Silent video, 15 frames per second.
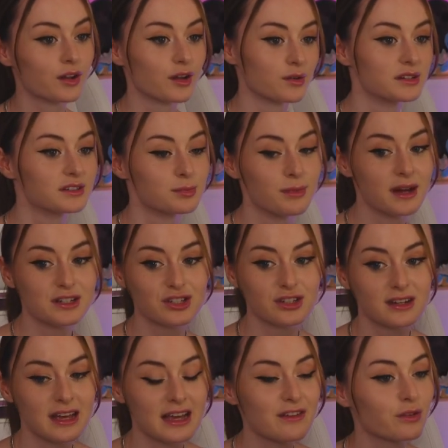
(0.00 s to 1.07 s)
who has
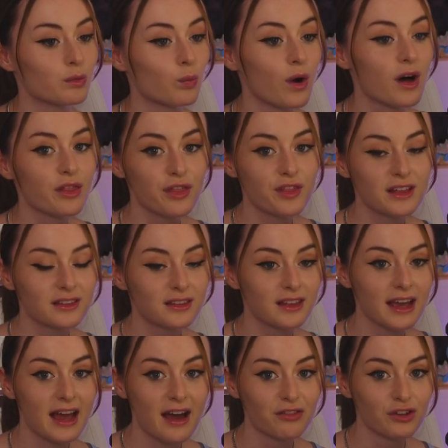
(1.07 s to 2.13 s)
mentioned even one thing that
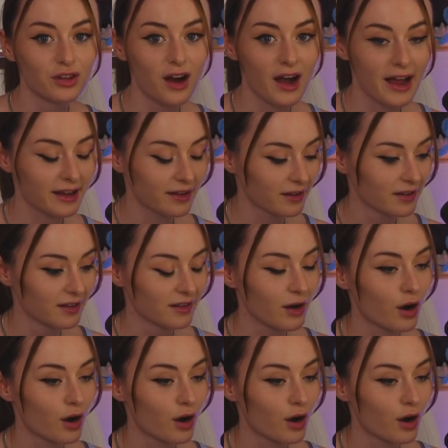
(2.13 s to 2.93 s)
they ever like